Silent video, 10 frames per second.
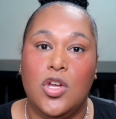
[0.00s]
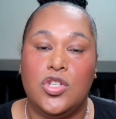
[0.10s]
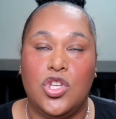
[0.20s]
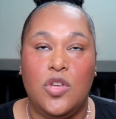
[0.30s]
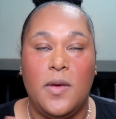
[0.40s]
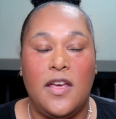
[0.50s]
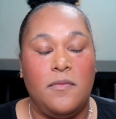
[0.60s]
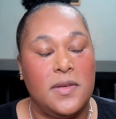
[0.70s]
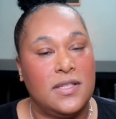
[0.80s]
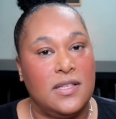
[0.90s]
So you may have
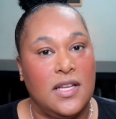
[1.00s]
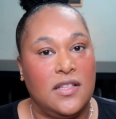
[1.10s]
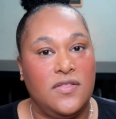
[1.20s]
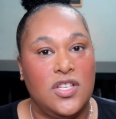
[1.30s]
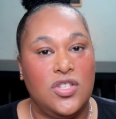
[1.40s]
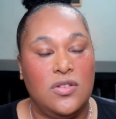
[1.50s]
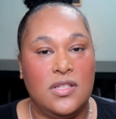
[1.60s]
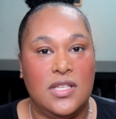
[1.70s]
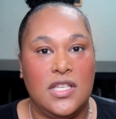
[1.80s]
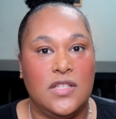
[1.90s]
mixed connective tissue
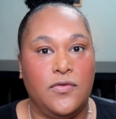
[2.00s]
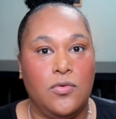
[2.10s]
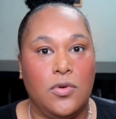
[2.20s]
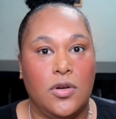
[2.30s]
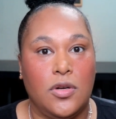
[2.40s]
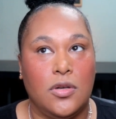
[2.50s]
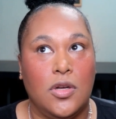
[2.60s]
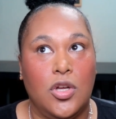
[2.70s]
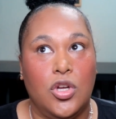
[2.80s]
disease for